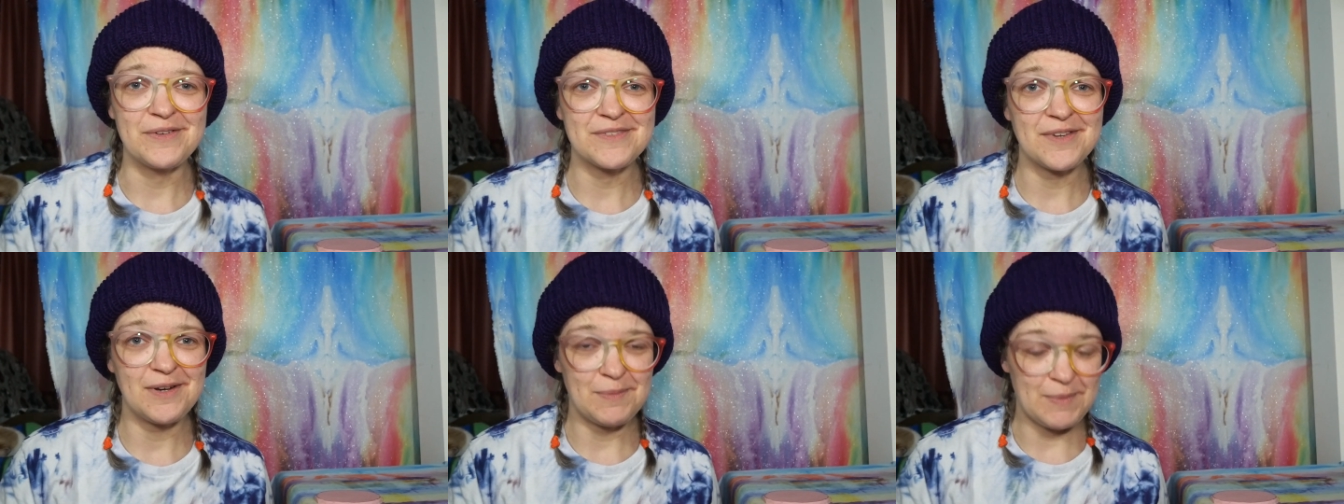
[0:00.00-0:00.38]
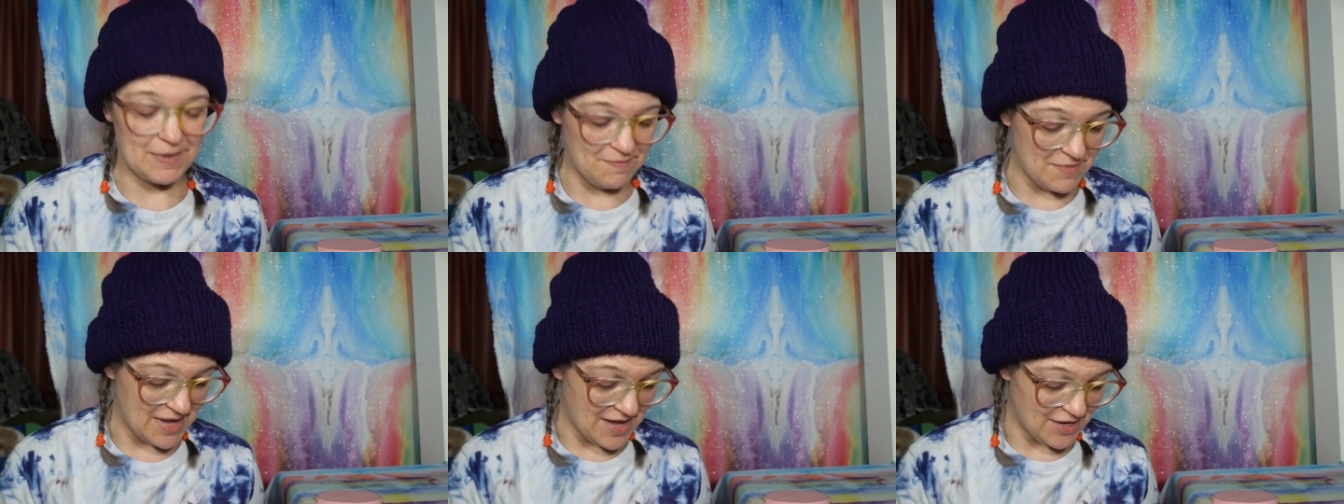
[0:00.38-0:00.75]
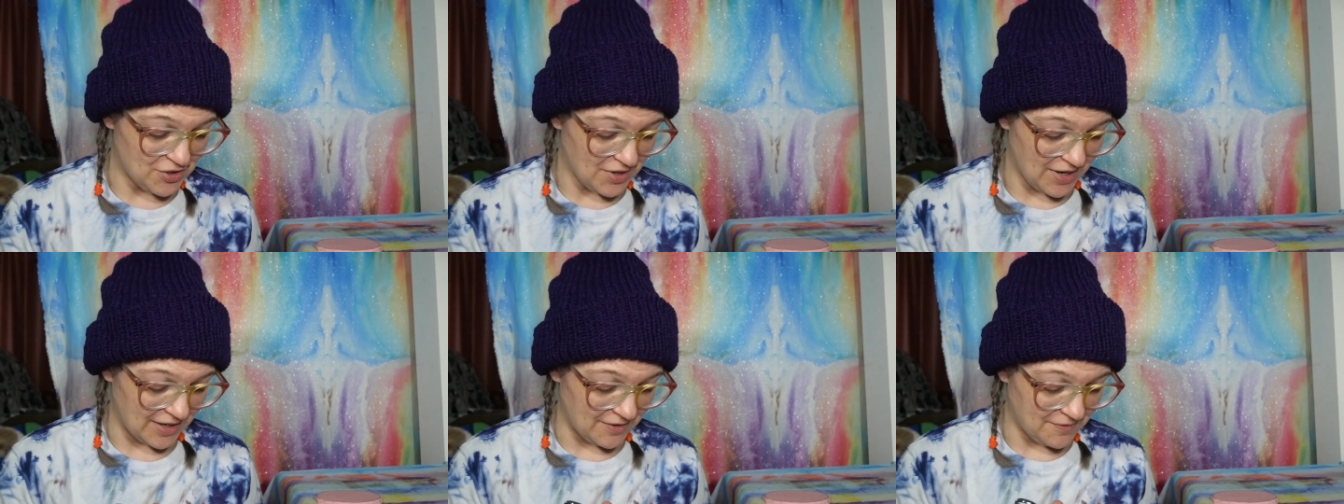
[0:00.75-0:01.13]
is going to be me
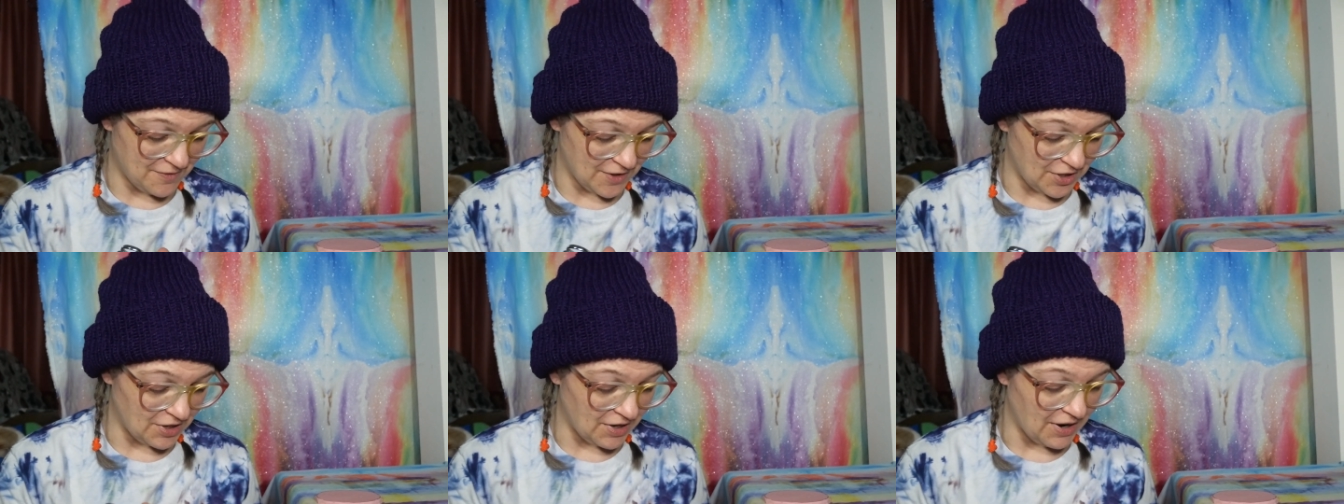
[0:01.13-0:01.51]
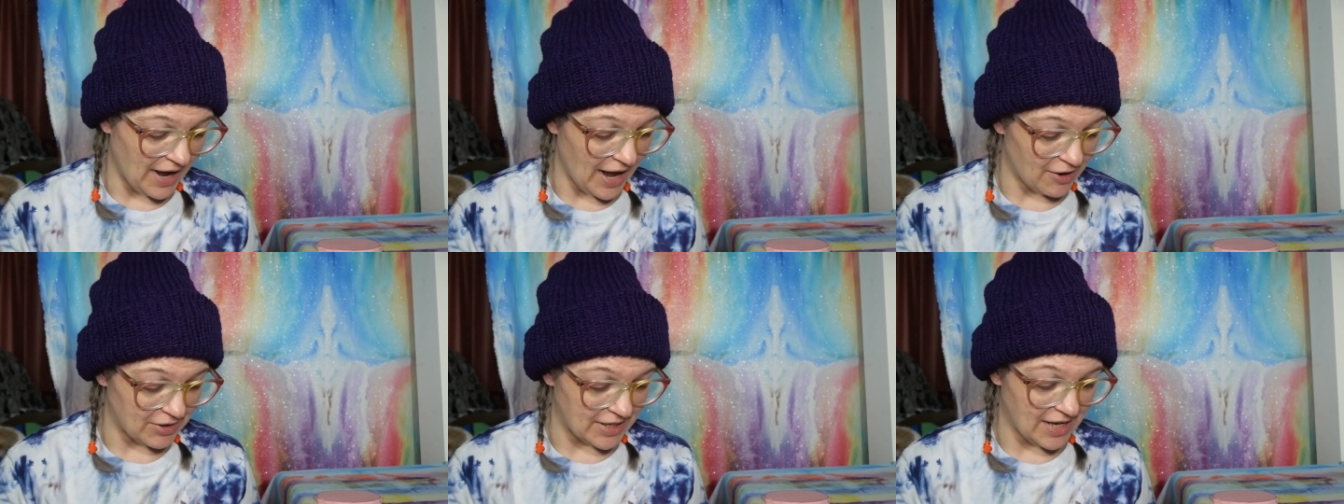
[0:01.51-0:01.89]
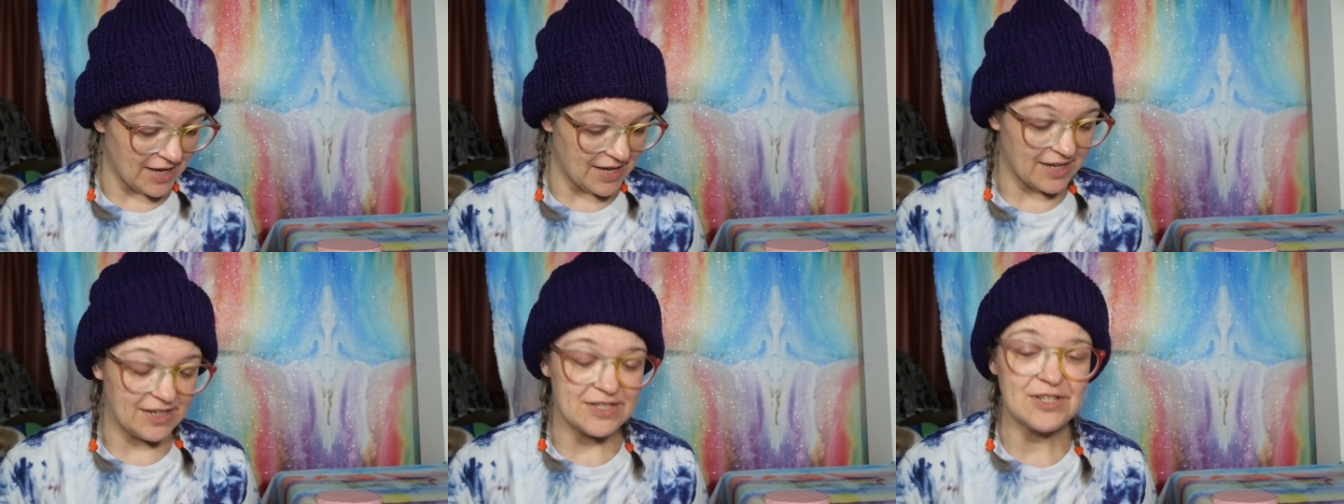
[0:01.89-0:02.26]
trying to figure out how to
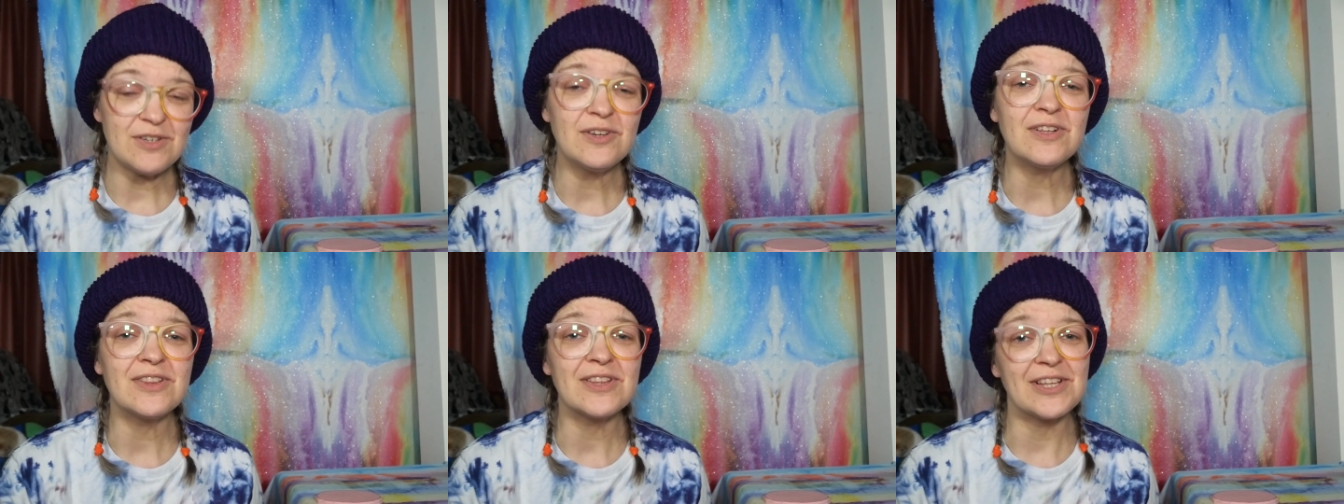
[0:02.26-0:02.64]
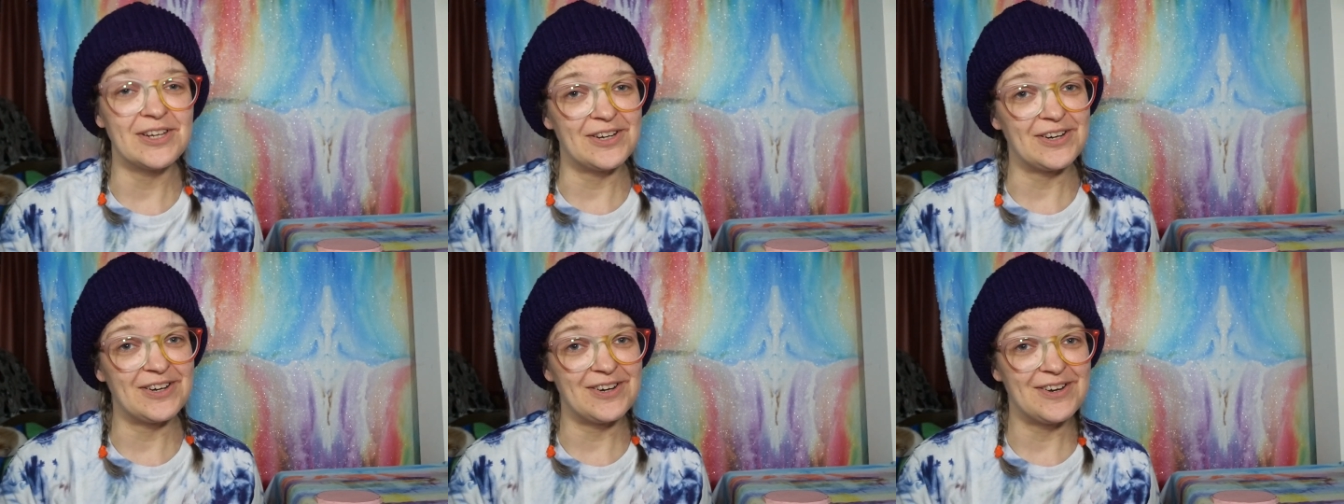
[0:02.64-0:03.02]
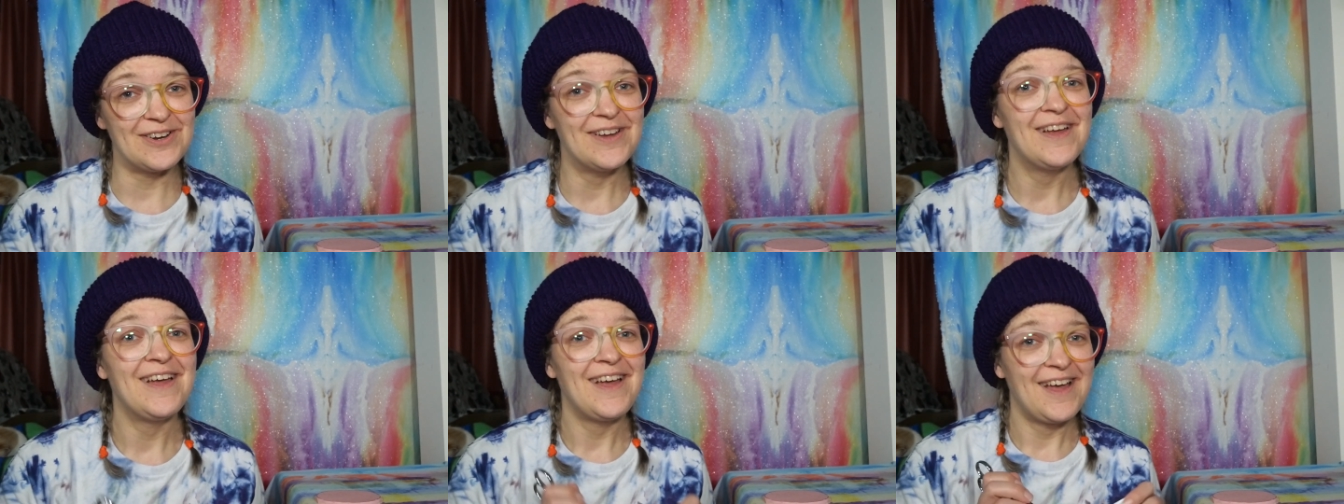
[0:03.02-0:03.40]
get into glitter
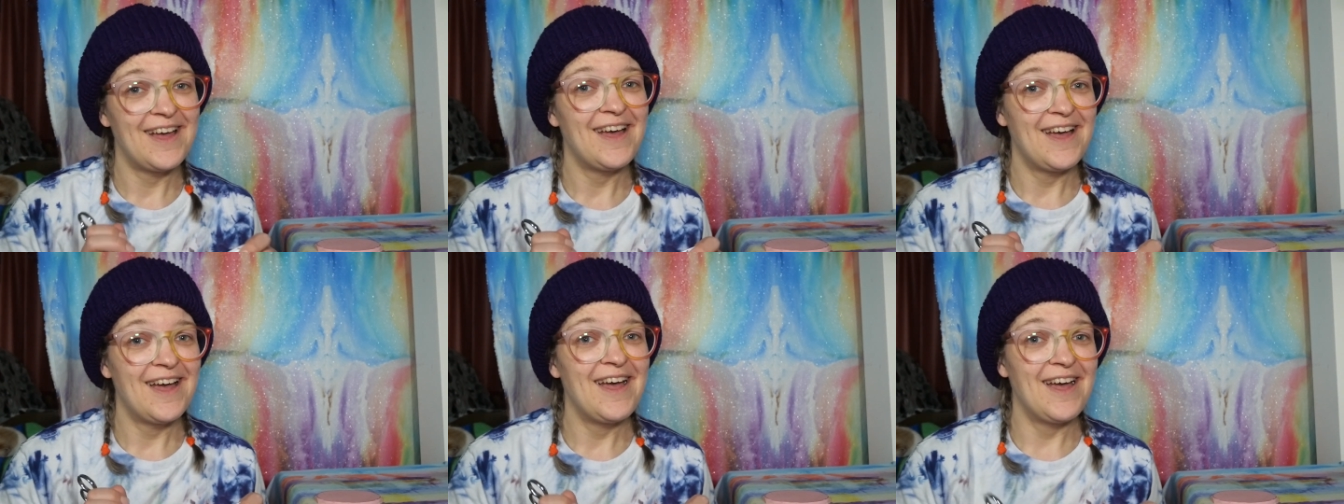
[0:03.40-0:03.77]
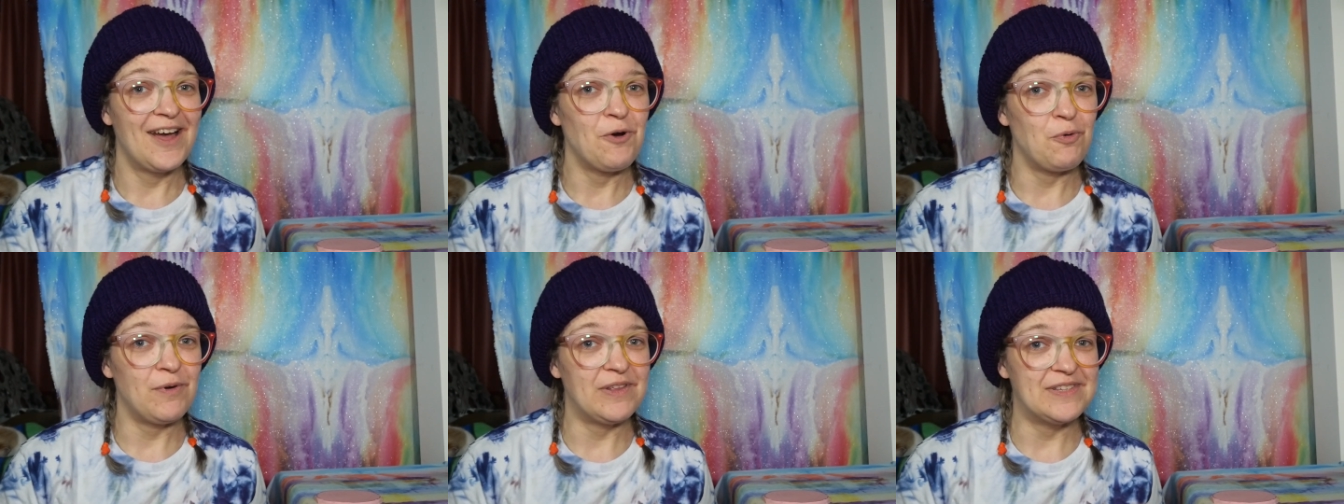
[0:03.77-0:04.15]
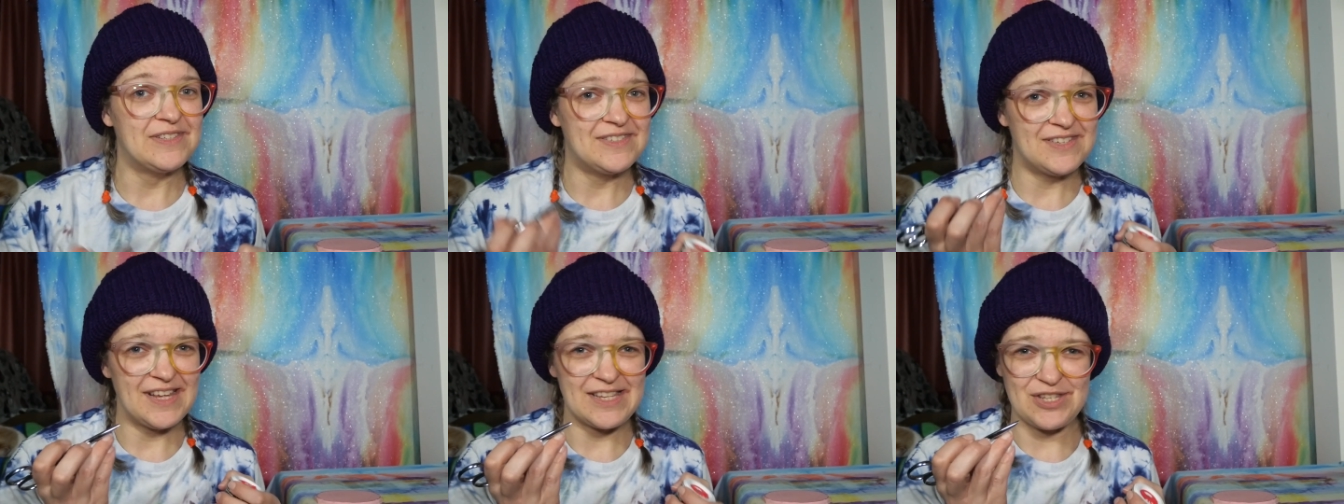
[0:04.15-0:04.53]
with
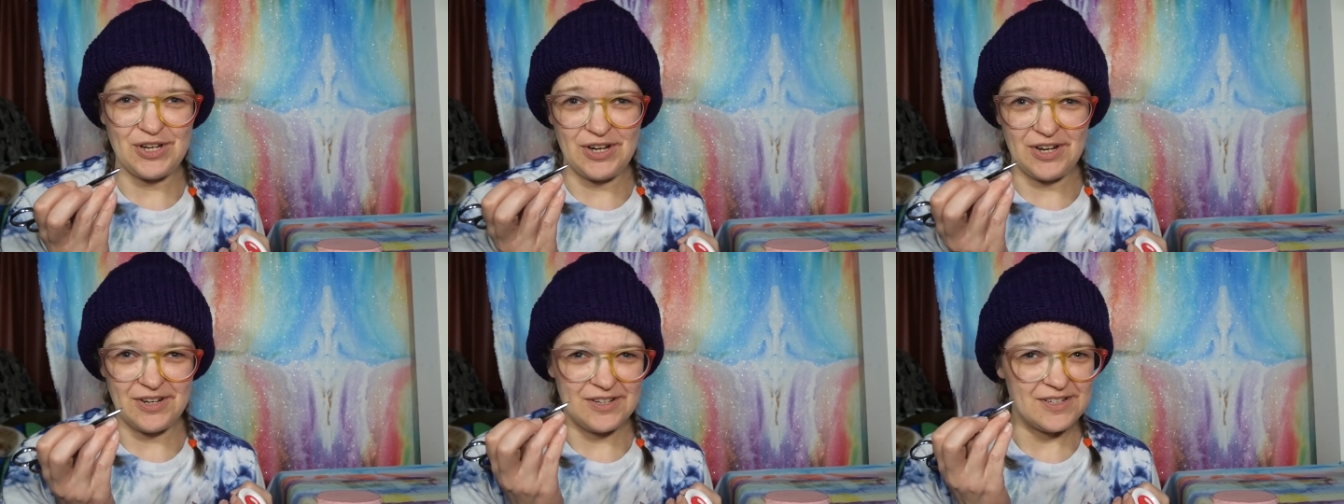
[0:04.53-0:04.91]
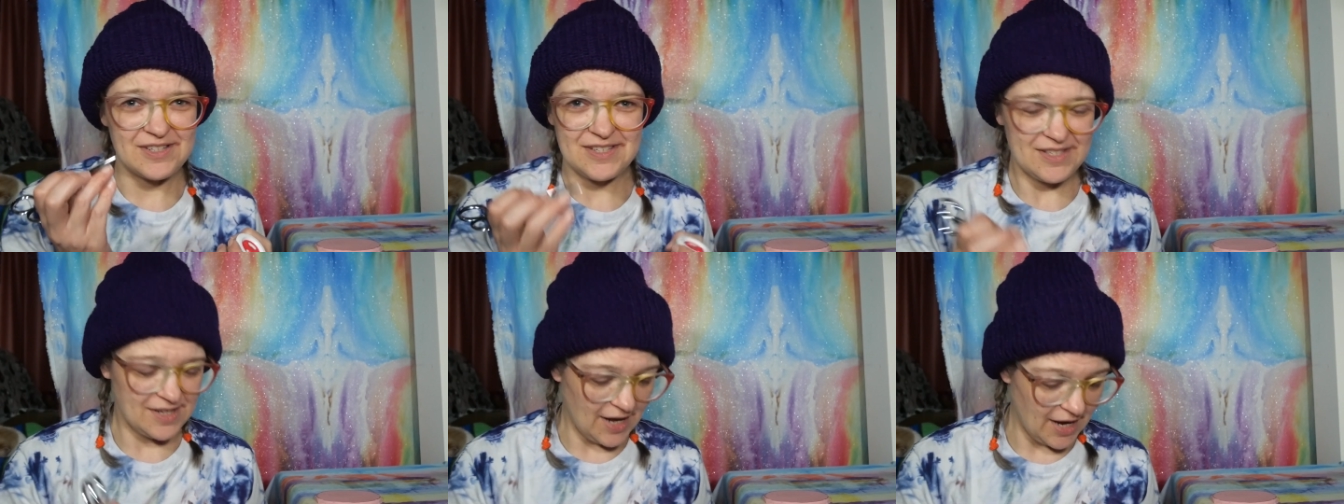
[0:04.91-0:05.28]
scissors.